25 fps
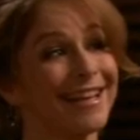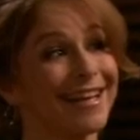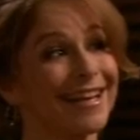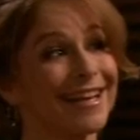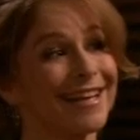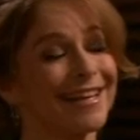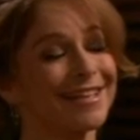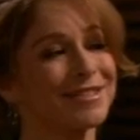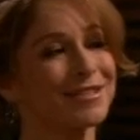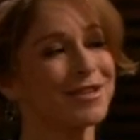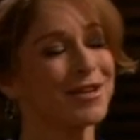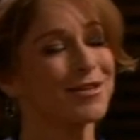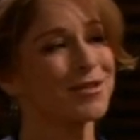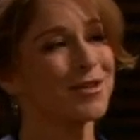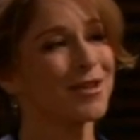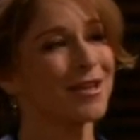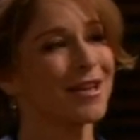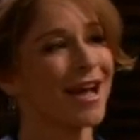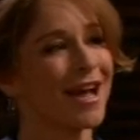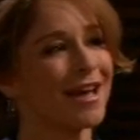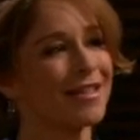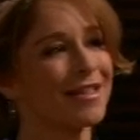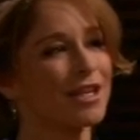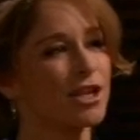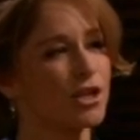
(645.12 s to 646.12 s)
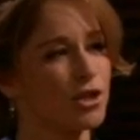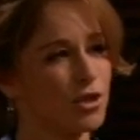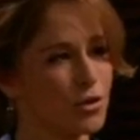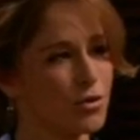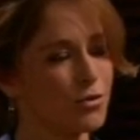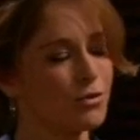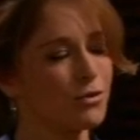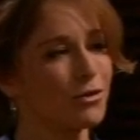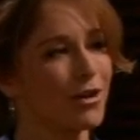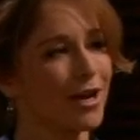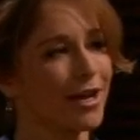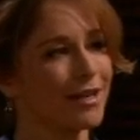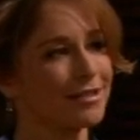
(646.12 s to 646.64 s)
Yeah, it's also the guy that you
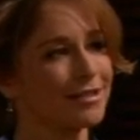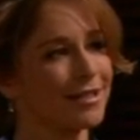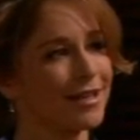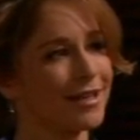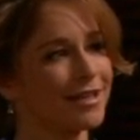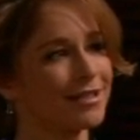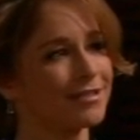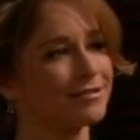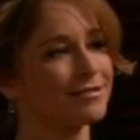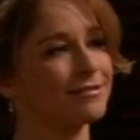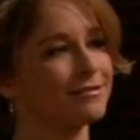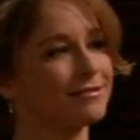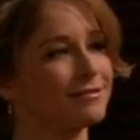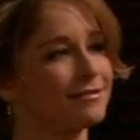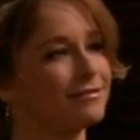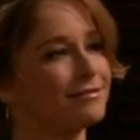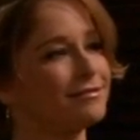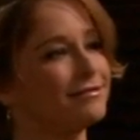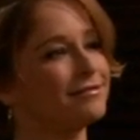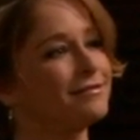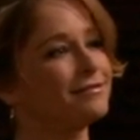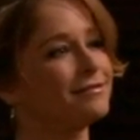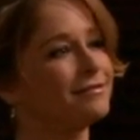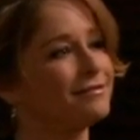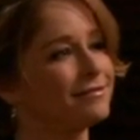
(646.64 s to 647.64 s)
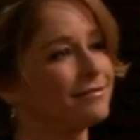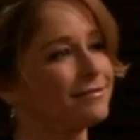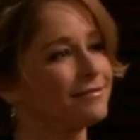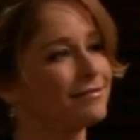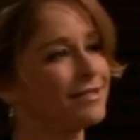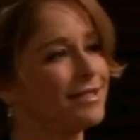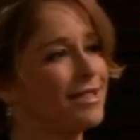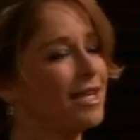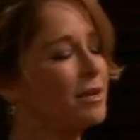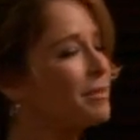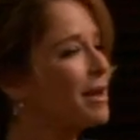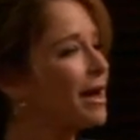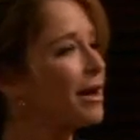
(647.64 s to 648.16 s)
tracked down
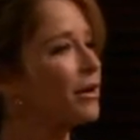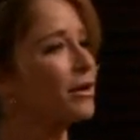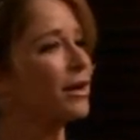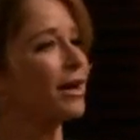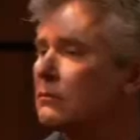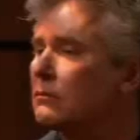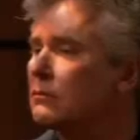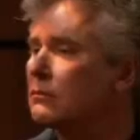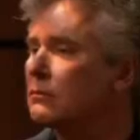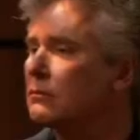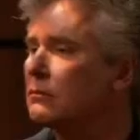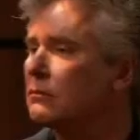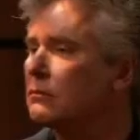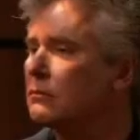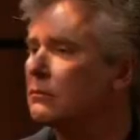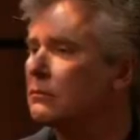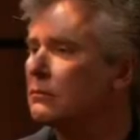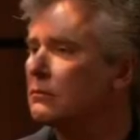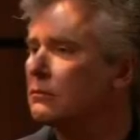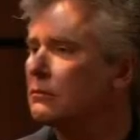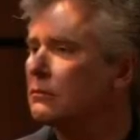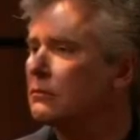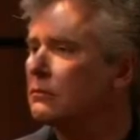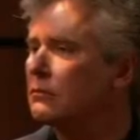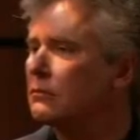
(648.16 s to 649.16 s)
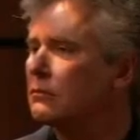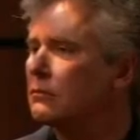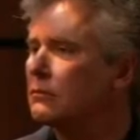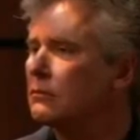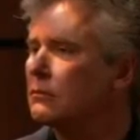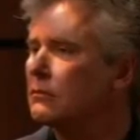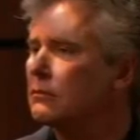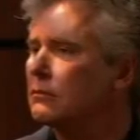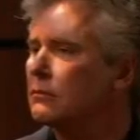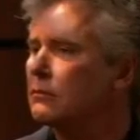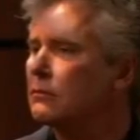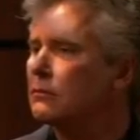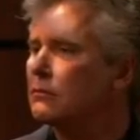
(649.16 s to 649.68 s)
somehow got this new version
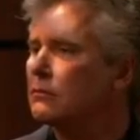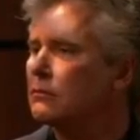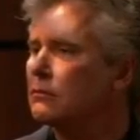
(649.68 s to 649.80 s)
of the